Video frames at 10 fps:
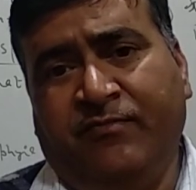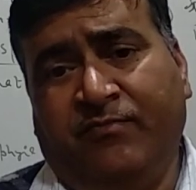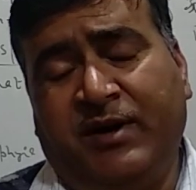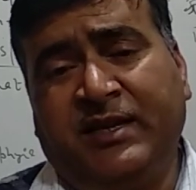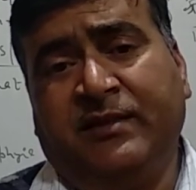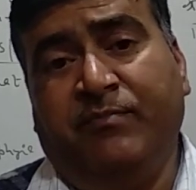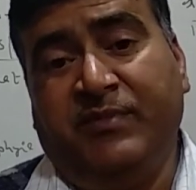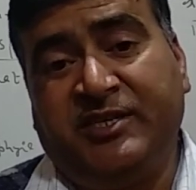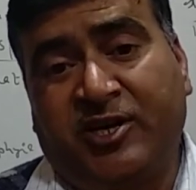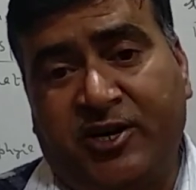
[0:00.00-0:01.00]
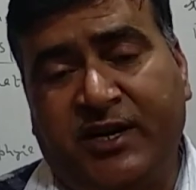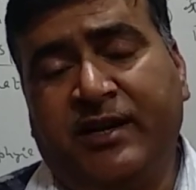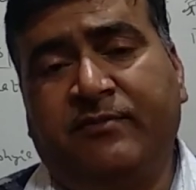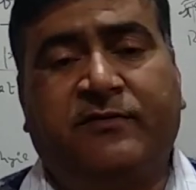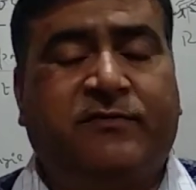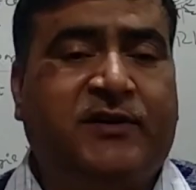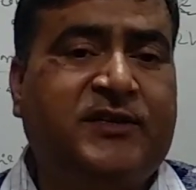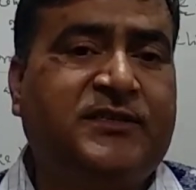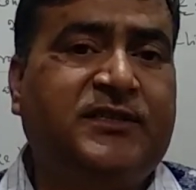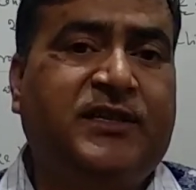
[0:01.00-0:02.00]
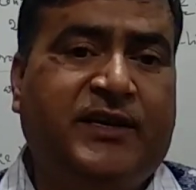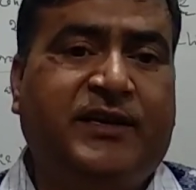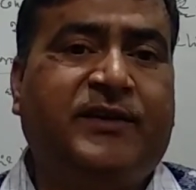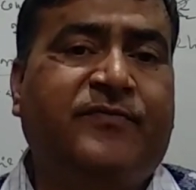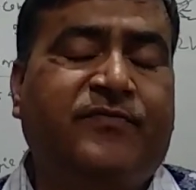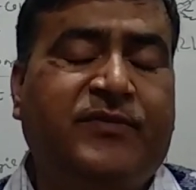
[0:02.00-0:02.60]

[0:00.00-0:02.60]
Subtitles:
but the majority of the ferns they